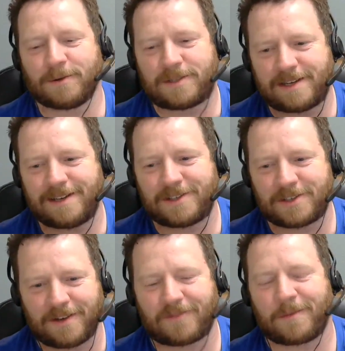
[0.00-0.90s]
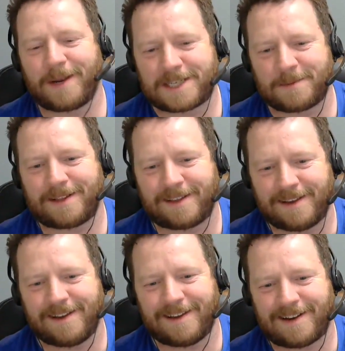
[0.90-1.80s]
send your information about the
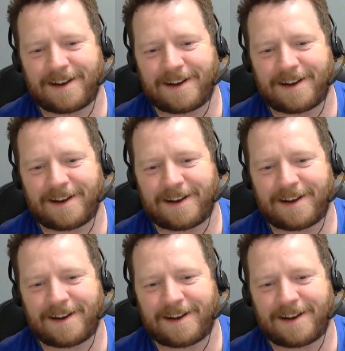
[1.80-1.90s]
Giga in.